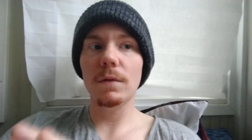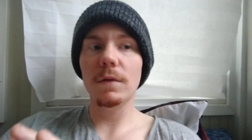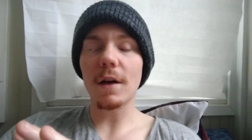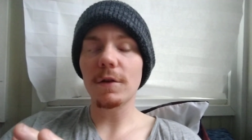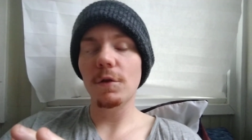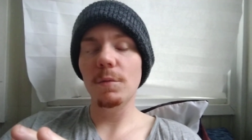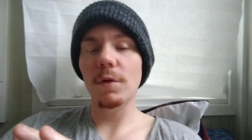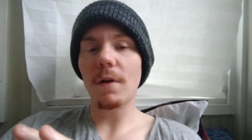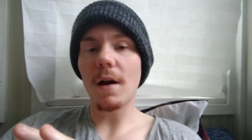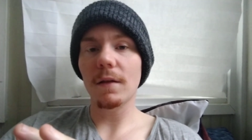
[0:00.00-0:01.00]
Dr.
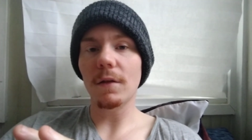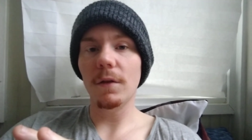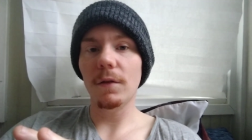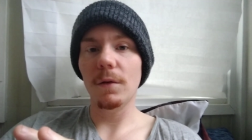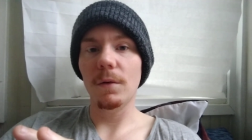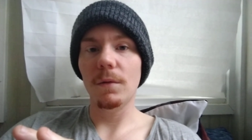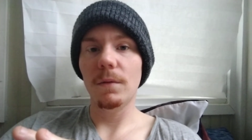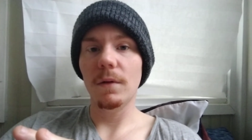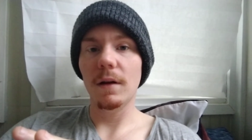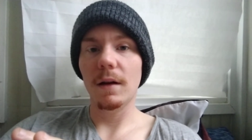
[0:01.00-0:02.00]
Kubler-Ross
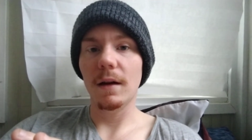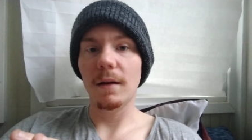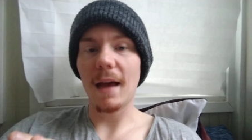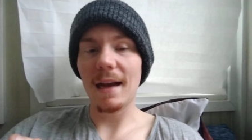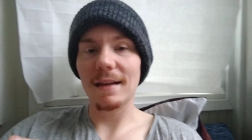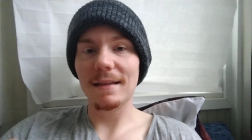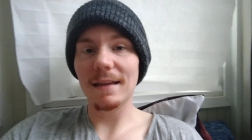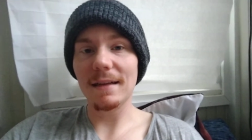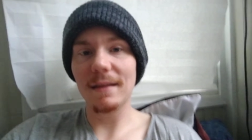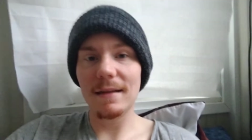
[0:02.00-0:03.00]
also had a
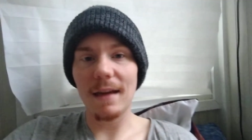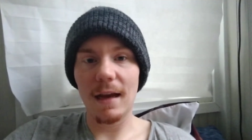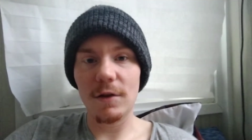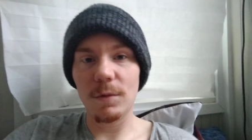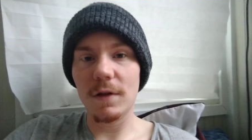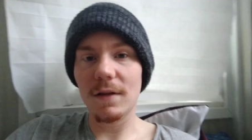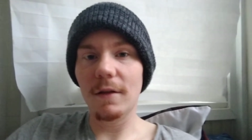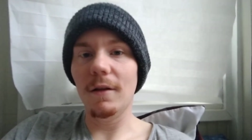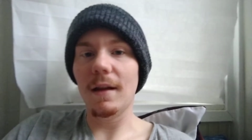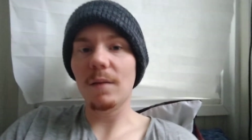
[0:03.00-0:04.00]
6th stage, which is a
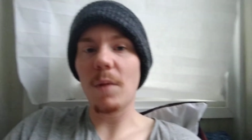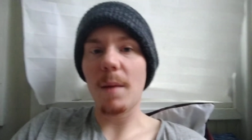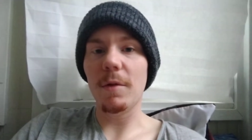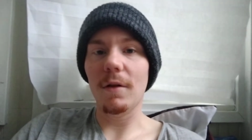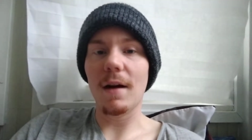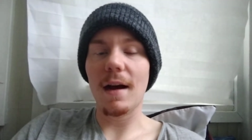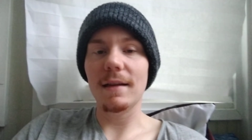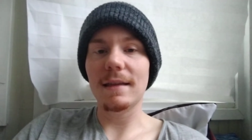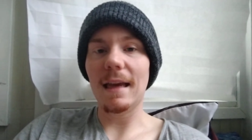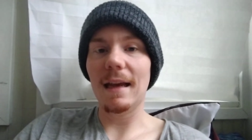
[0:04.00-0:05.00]
little less
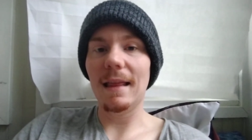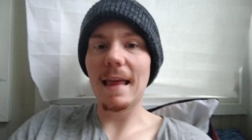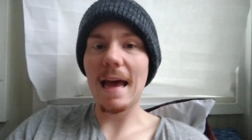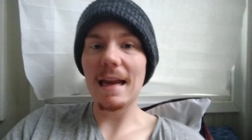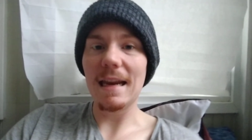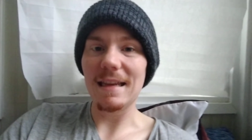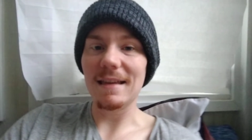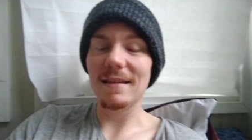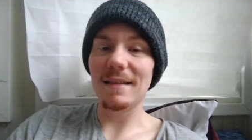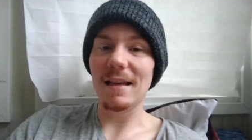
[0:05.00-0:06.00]
popularized, and that
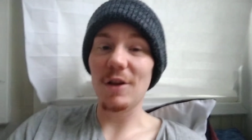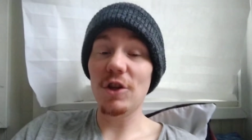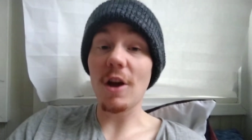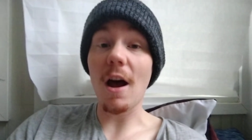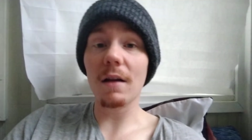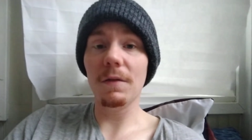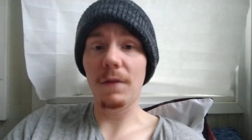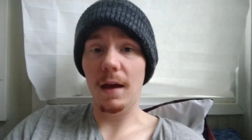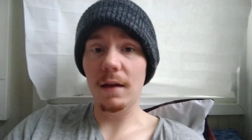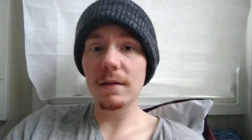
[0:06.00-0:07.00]
is the shock
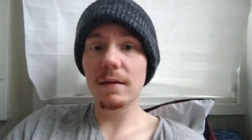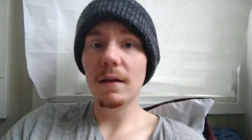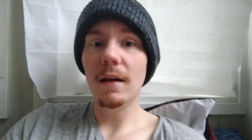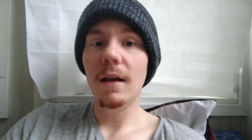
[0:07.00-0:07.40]
phase.